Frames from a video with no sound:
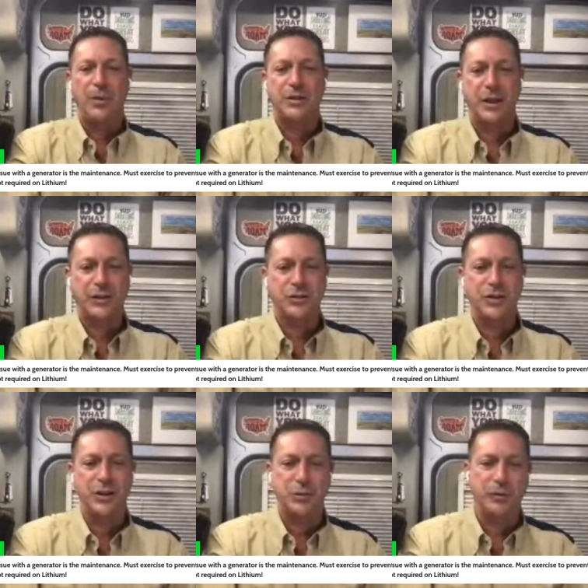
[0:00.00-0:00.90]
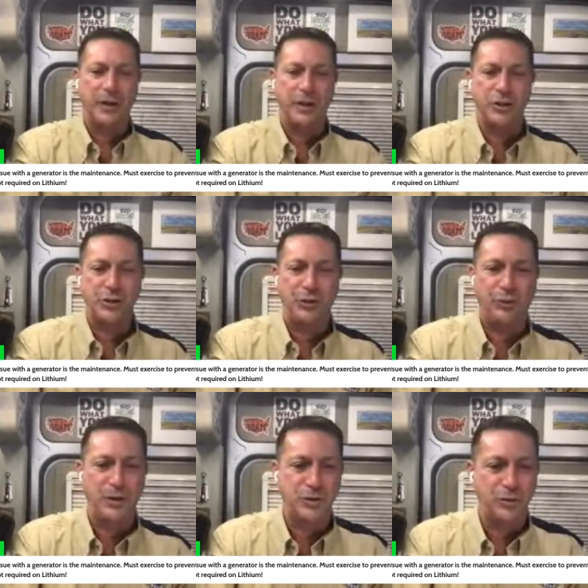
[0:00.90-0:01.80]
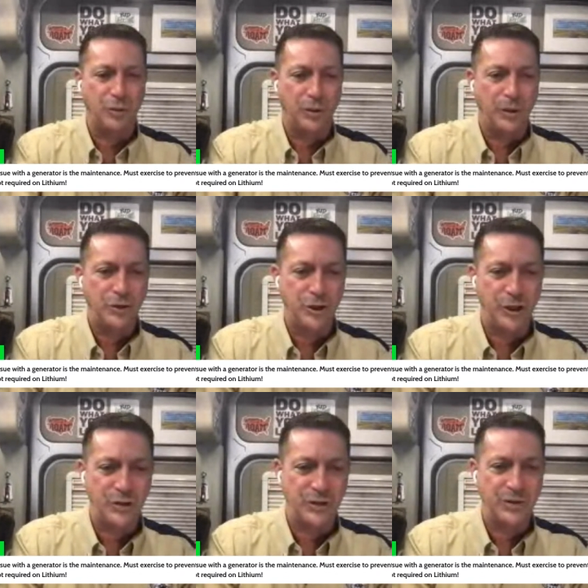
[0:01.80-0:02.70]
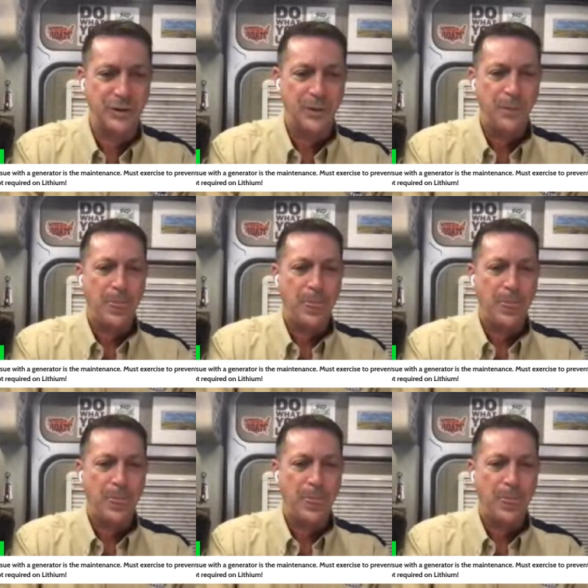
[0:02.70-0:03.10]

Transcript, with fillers: must exercise to prevent issues, must do oil changes,